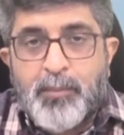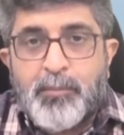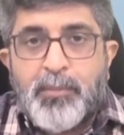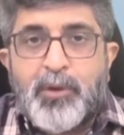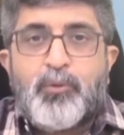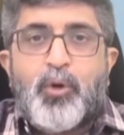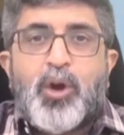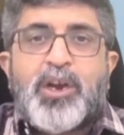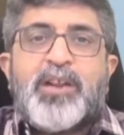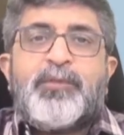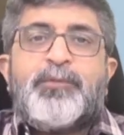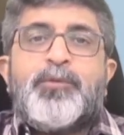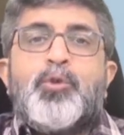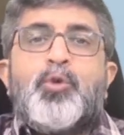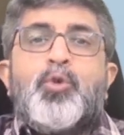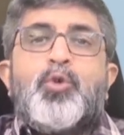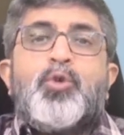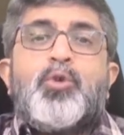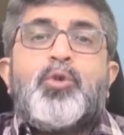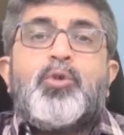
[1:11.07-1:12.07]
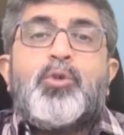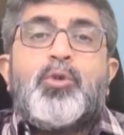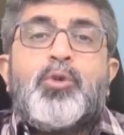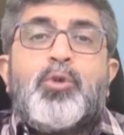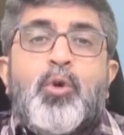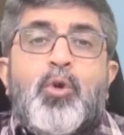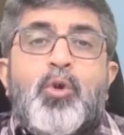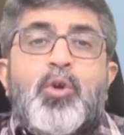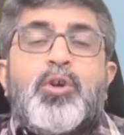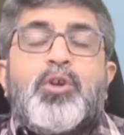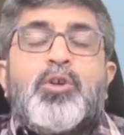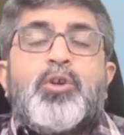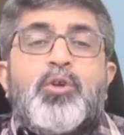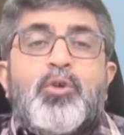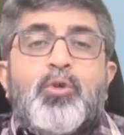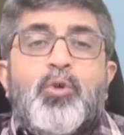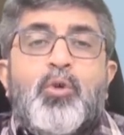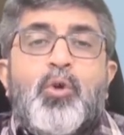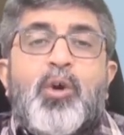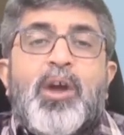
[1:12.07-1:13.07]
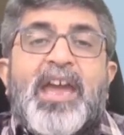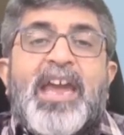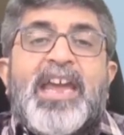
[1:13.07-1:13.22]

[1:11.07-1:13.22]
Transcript: But what if you don't know